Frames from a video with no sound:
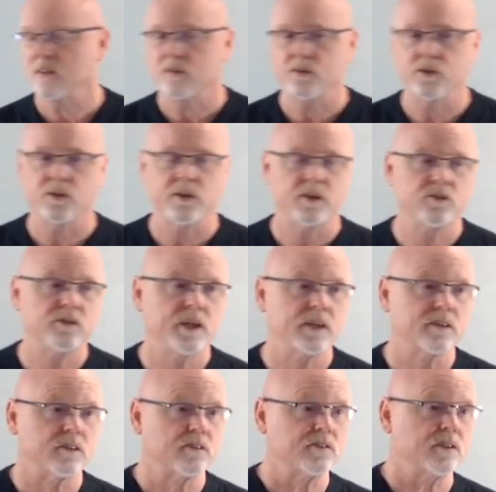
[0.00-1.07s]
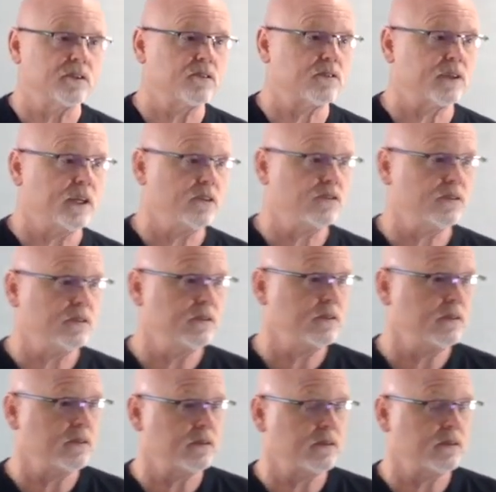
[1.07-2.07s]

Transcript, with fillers: You're going to check the sensation,